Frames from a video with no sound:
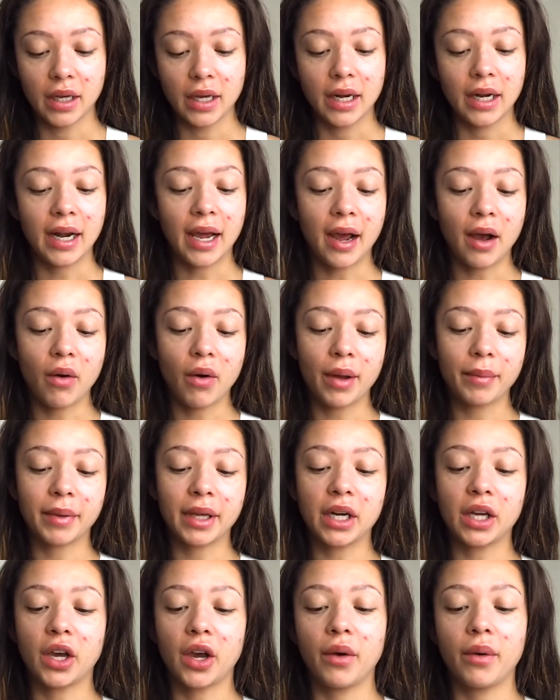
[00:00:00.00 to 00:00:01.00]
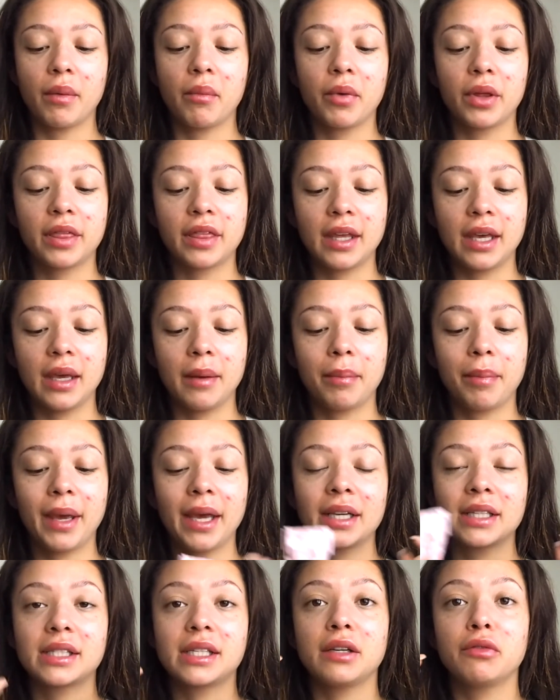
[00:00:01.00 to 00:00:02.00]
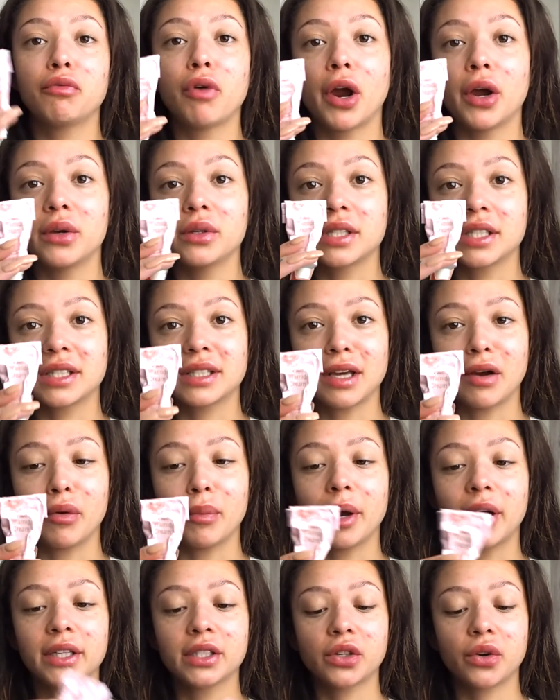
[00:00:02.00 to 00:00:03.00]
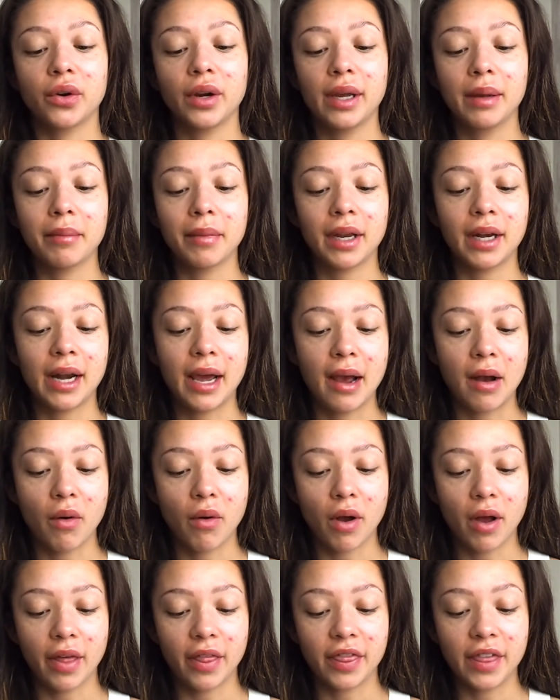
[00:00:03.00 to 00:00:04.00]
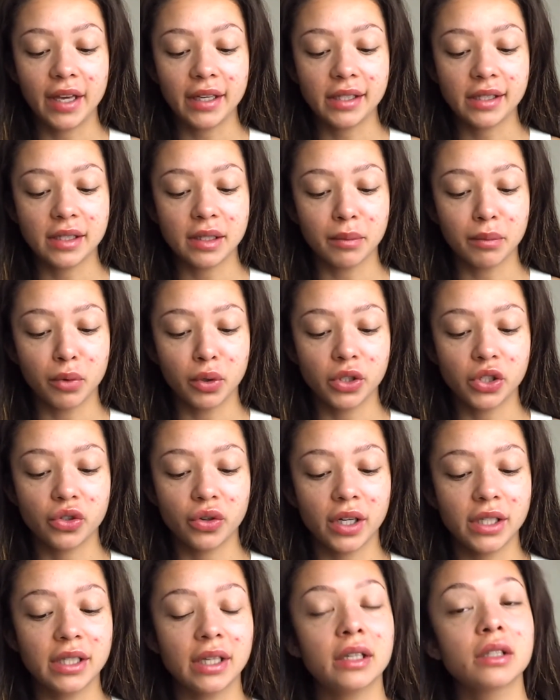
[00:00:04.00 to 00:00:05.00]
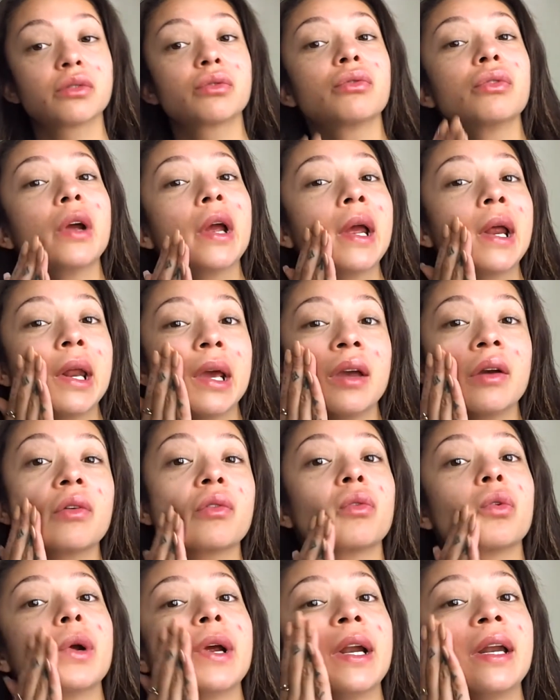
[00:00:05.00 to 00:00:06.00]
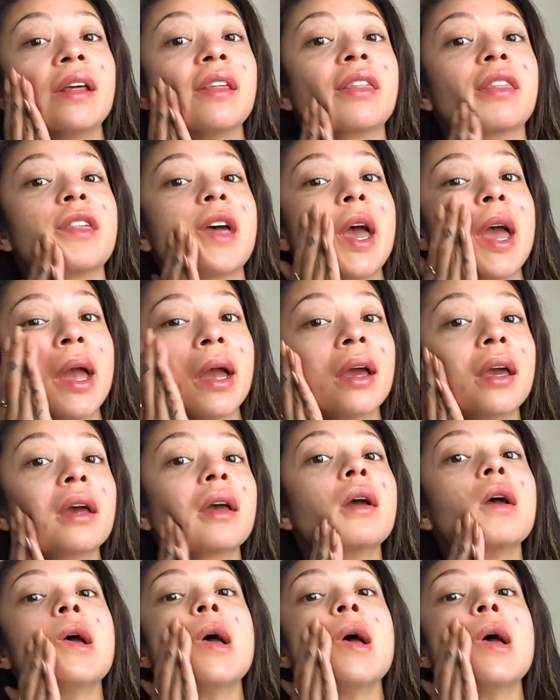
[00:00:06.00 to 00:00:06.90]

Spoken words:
Now I'm gonna go in with the Pixie Rose Ceramide Cream. Now this moisturiser is really, really thick.